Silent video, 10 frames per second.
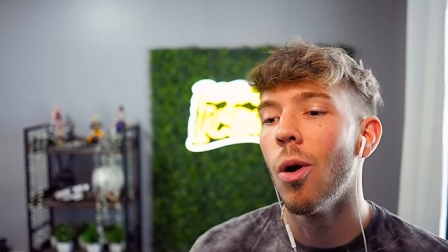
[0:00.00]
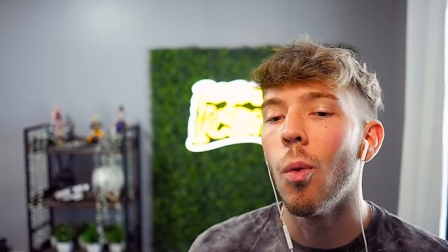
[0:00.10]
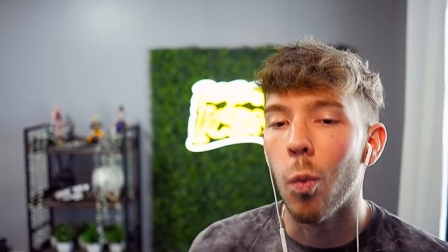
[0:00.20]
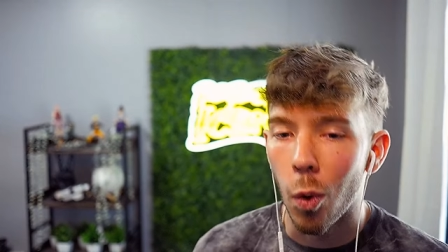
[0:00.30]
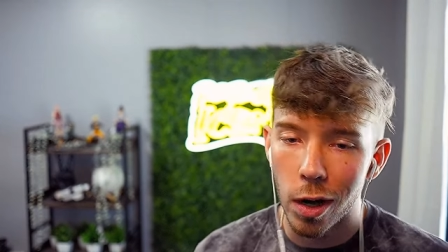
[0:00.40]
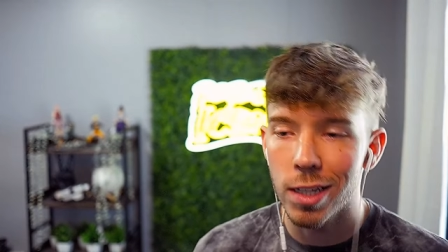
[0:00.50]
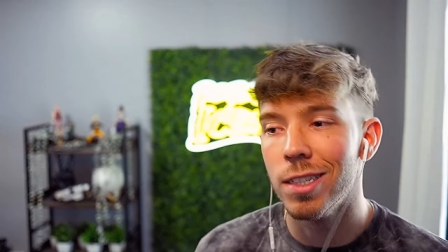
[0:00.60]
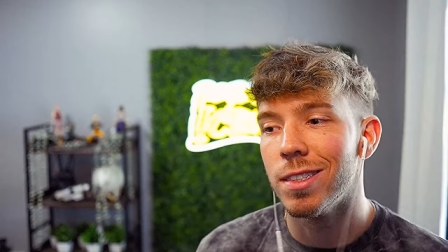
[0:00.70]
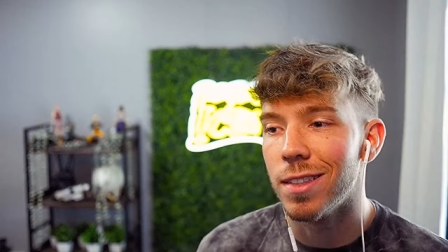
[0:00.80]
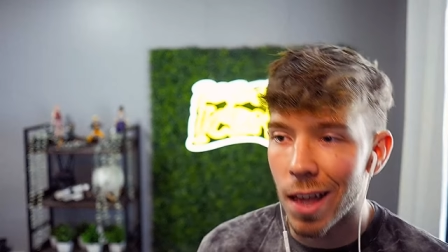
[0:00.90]
What
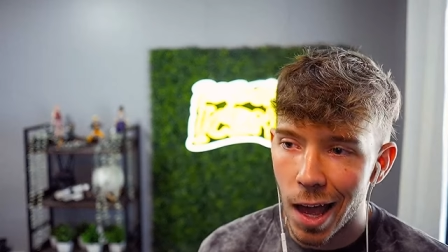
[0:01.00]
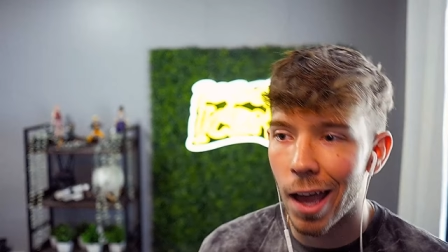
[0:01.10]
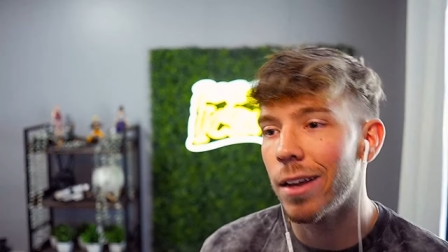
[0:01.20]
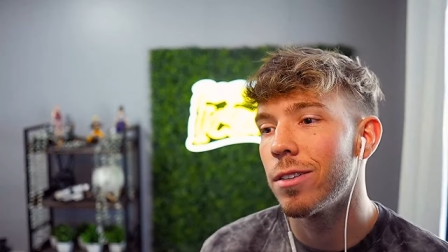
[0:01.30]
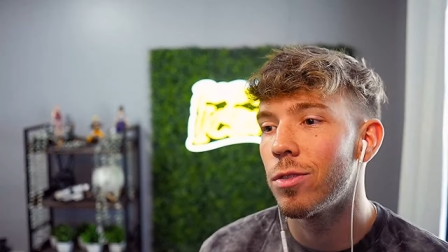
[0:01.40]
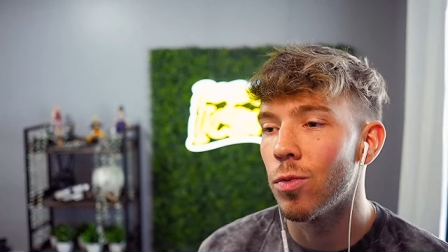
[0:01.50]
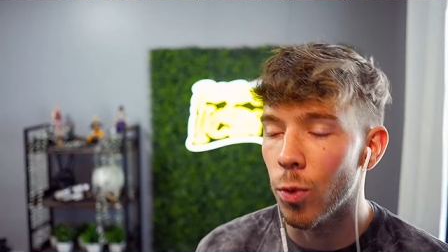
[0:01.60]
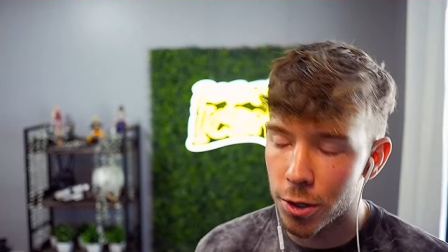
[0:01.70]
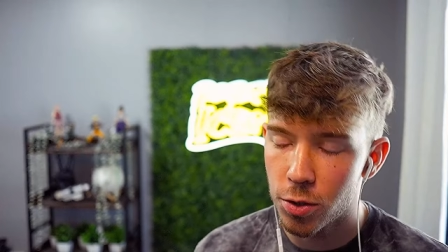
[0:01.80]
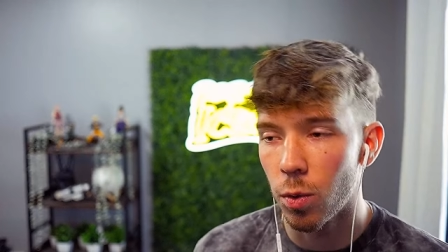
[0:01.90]
is that
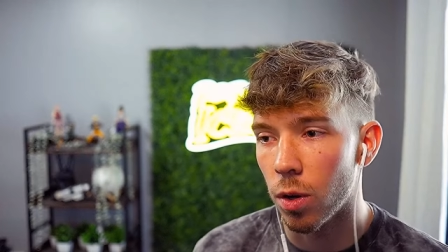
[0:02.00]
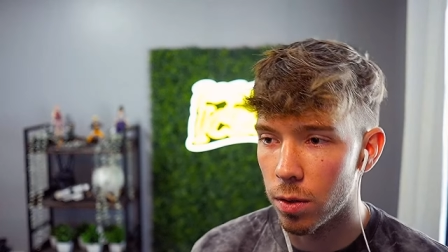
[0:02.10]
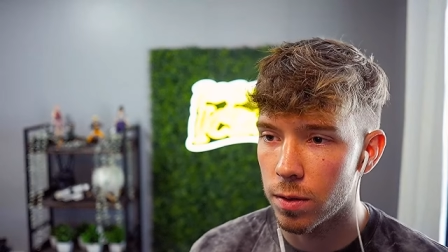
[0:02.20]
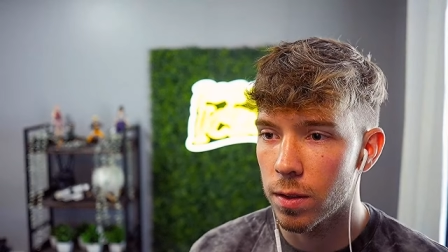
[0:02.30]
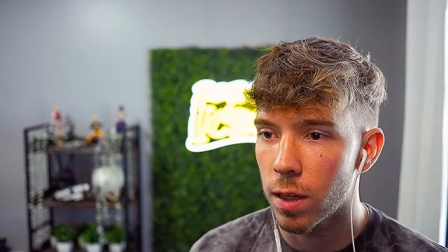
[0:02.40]
ritual?